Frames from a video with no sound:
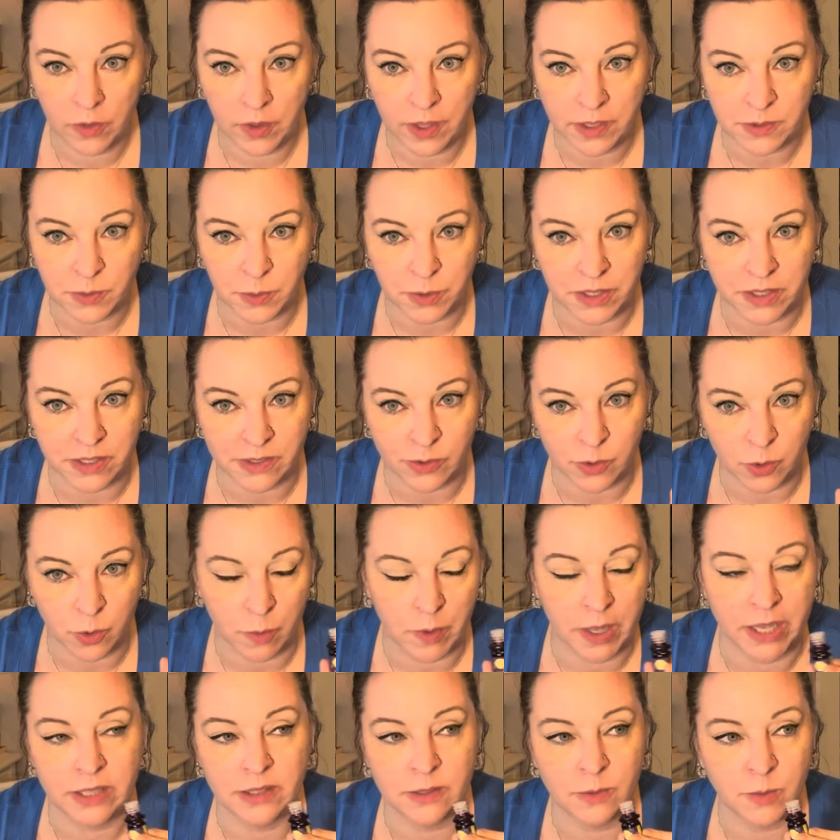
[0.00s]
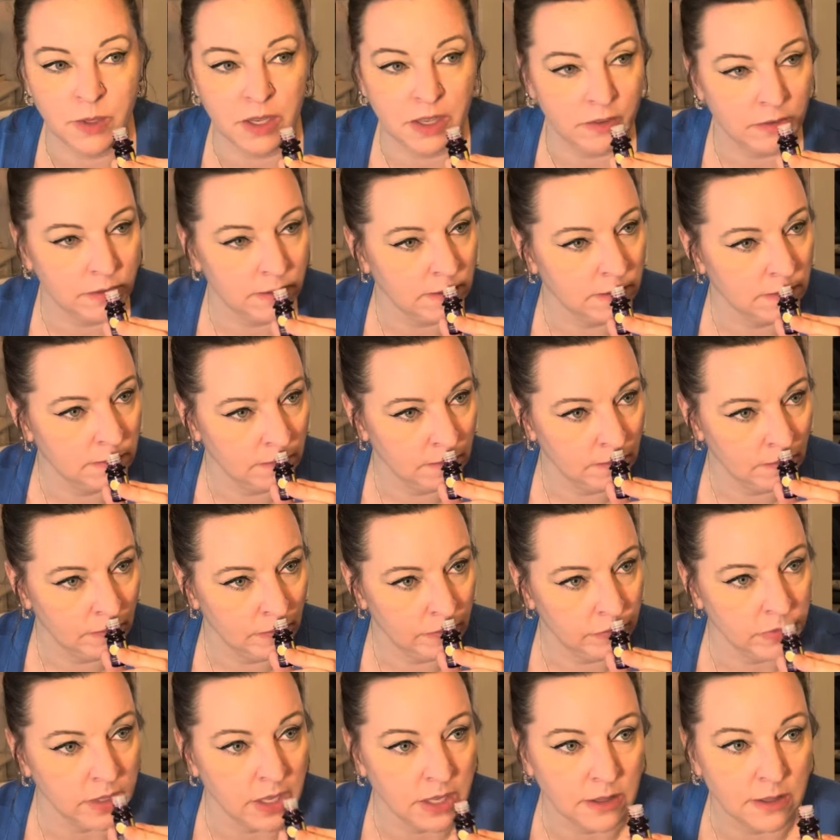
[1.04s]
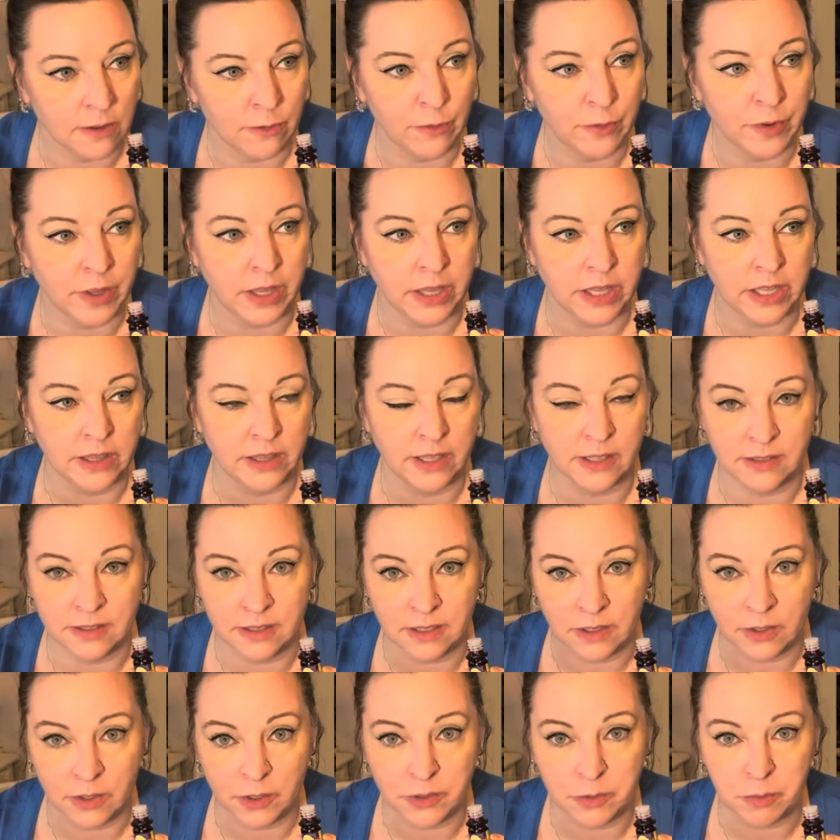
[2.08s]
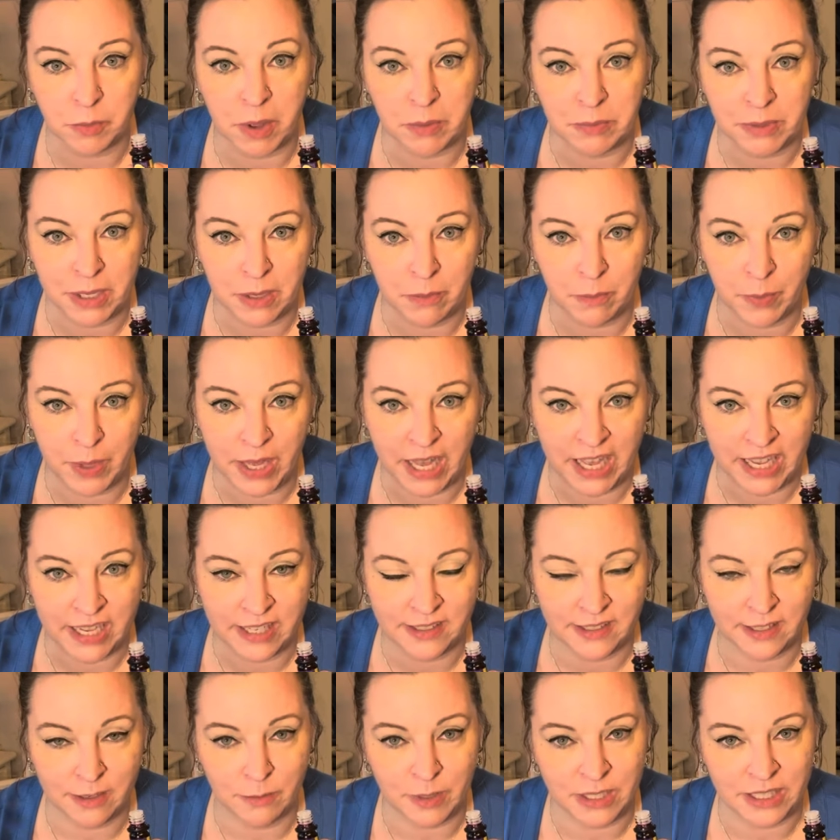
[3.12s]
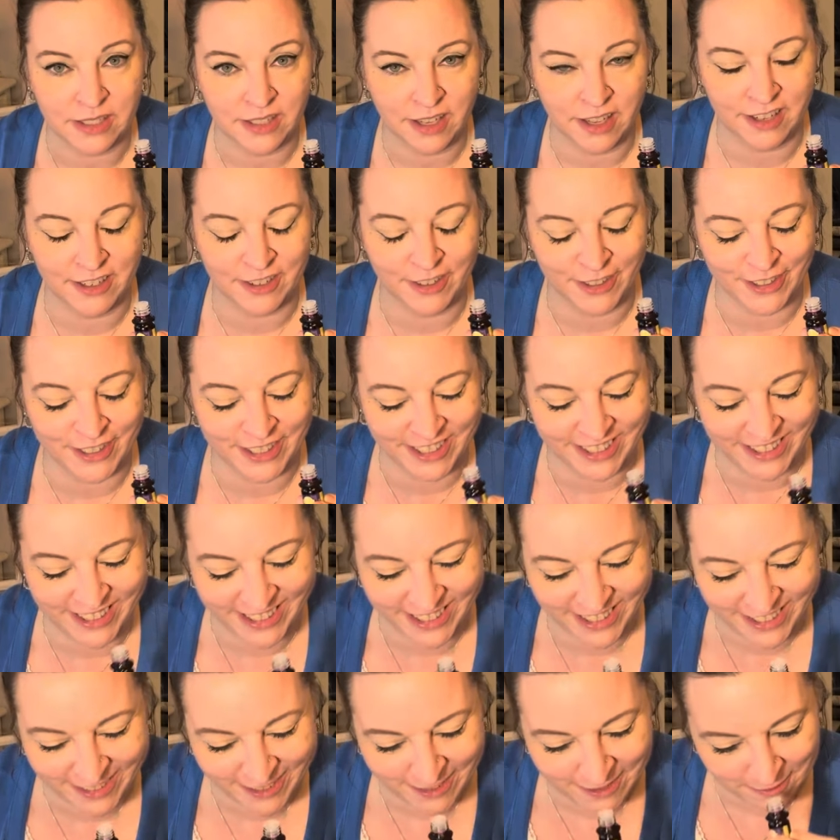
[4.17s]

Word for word: that's what this reminds me of. Like the filling that's in those pumpkin pies at McDonald's.